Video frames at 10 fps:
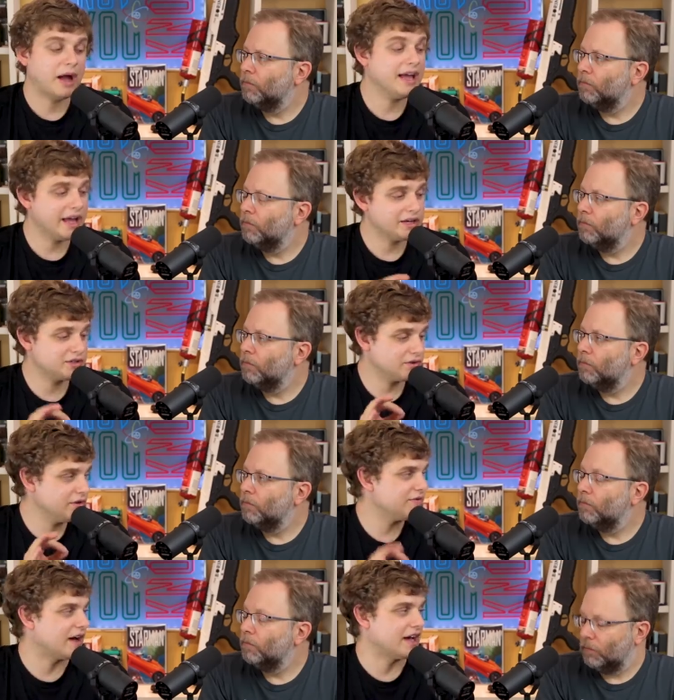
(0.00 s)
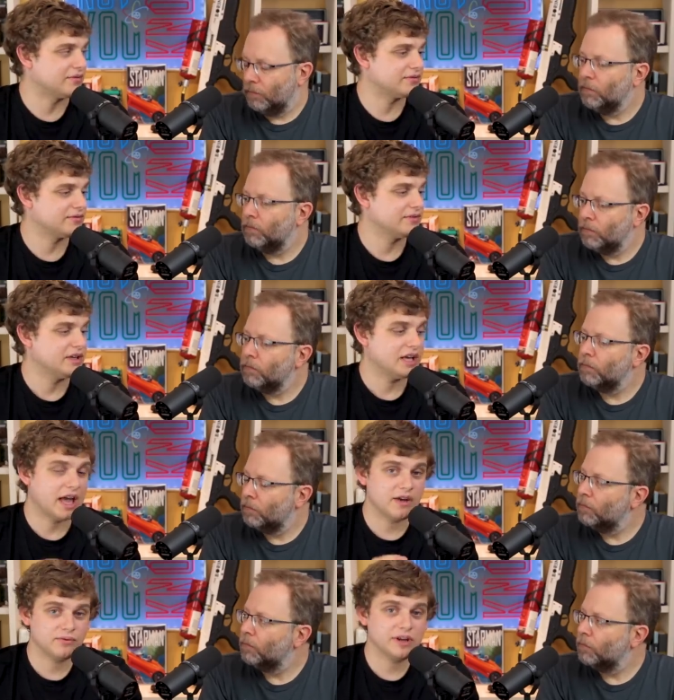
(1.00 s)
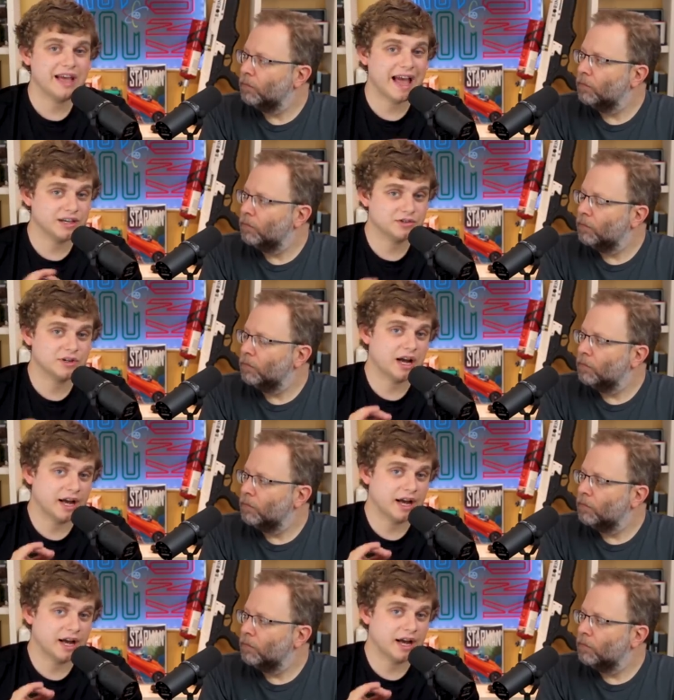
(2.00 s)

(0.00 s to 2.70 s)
Speaker 1: by age 35, Every extra